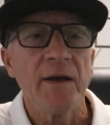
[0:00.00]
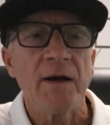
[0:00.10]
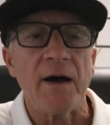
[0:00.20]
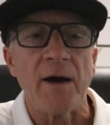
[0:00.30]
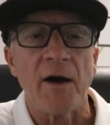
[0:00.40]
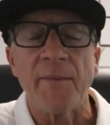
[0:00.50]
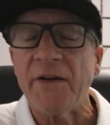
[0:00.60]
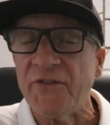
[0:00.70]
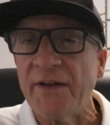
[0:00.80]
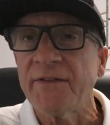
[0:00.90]
on my
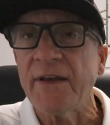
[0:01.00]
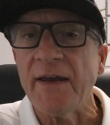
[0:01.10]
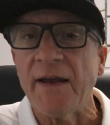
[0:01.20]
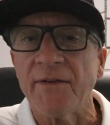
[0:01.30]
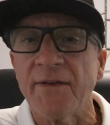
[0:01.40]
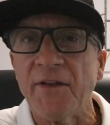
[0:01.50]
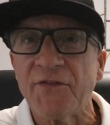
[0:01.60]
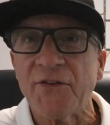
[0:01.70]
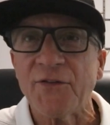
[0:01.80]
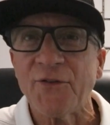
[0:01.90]
jet ski, and
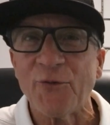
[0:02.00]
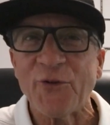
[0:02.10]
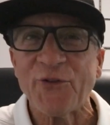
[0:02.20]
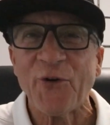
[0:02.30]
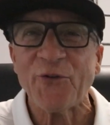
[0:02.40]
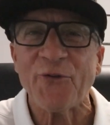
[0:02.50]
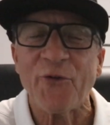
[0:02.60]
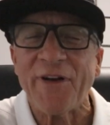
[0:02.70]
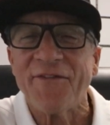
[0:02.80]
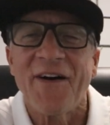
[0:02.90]
this is the result of
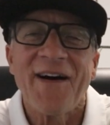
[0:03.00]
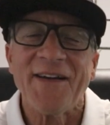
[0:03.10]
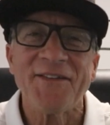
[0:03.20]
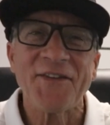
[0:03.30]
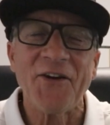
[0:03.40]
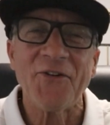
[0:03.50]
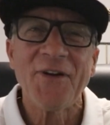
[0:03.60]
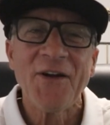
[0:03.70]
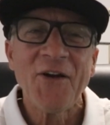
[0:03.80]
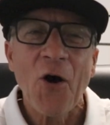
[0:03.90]
what I find. So
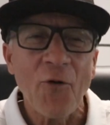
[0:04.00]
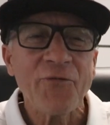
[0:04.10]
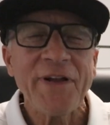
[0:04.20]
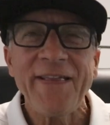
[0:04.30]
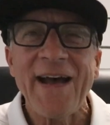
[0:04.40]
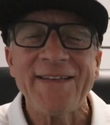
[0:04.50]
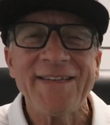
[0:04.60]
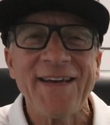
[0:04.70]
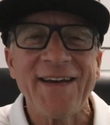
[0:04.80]
hopefully that